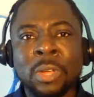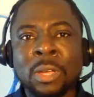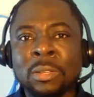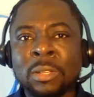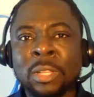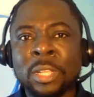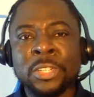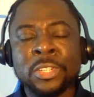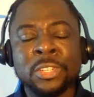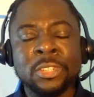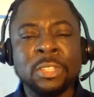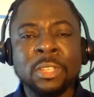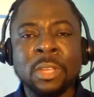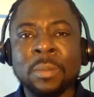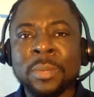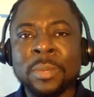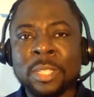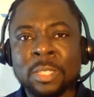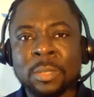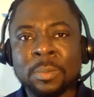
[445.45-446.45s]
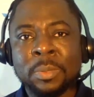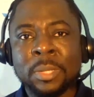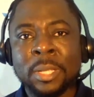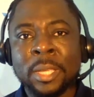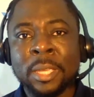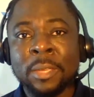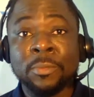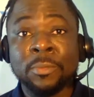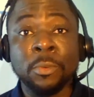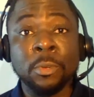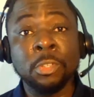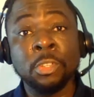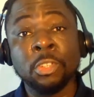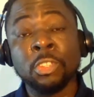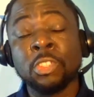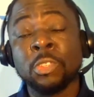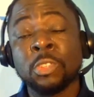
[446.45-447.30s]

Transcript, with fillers: regulations coming to play for you